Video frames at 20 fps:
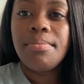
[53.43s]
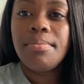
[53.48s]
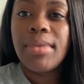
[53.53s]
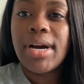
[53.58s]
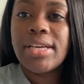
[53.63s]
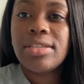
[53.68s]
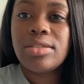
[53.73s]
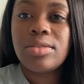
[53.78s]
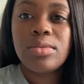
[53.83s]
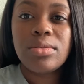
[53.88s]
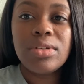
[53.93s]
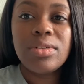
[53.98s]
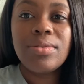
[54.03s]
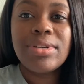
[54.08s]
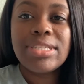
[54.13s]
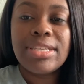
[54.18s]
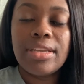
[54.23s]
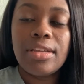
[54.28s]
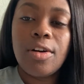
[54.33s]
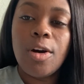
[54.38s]
My store
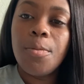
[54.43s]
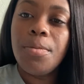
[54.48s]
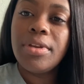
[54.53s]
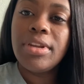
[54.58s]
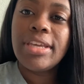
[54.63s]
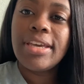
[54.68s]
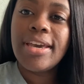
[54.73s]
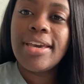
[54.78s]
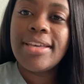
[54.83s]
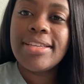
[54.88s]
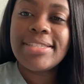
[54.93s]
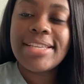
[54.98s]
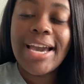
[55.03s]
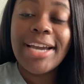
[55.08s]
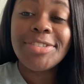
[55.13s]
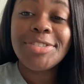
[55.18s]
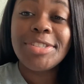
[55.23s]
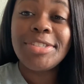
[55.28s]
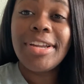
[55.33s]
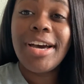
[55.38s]
wasn't open yet. It's
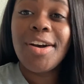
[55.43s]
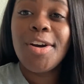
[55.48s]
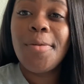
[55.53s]
actually not